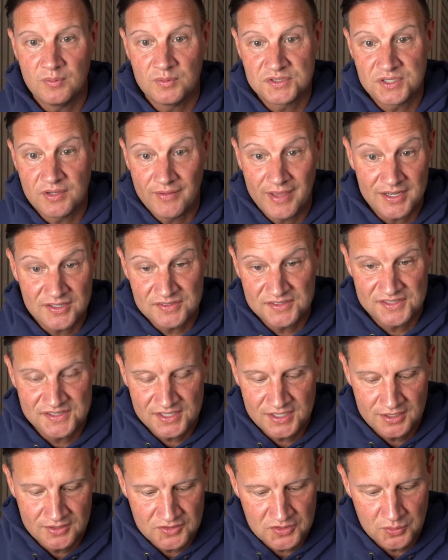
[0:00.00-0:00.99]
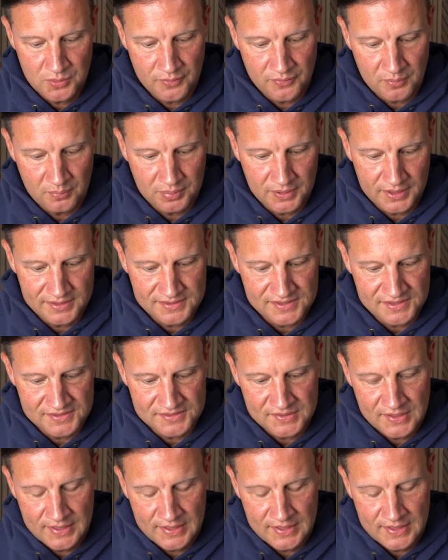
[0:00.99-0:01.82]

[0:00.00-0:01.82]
which I've actually seen in 2 different places.